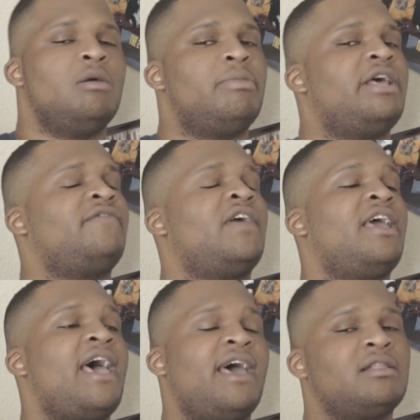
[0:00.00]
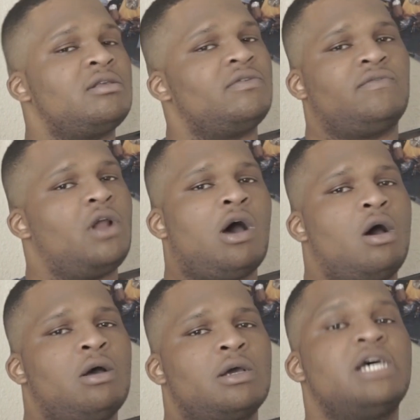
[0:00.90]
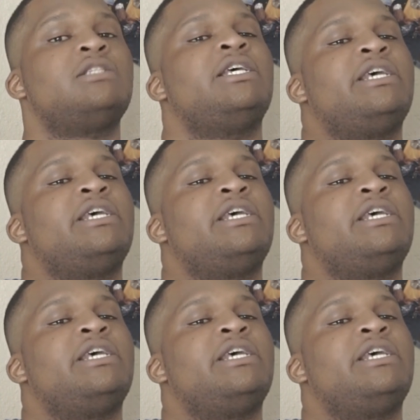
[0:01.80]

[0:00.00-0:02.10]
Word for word: But if they active, active. no. Cause gotcha.